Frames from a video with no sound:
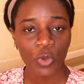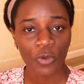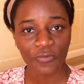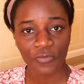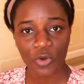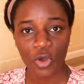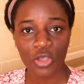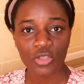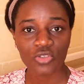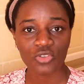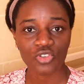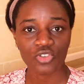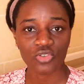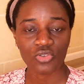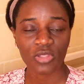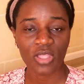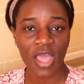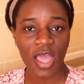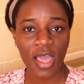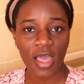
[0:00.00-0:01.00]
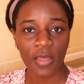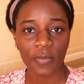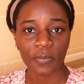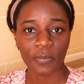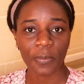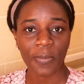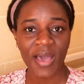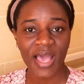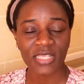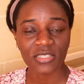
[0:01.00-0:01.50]
of course you should
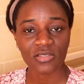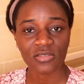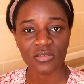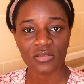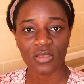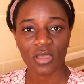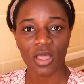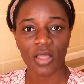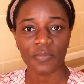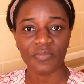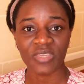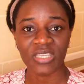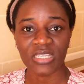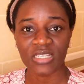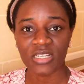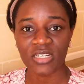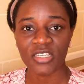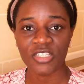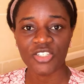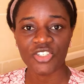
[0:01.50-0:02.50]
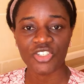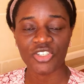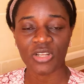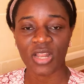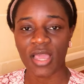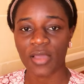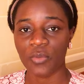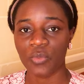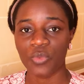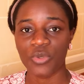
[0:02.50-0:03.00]
pass English
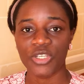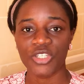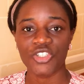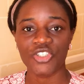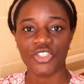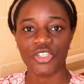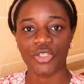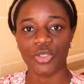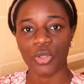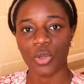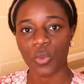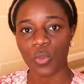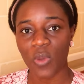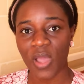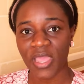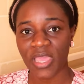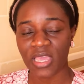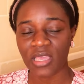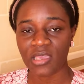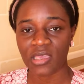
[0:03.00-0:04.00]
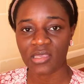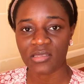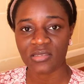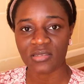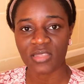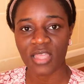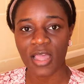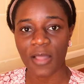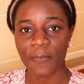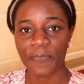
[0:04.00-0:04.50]
language in your WAEC
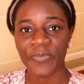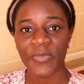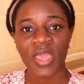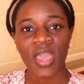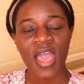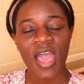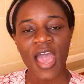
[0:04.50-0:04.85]
exam,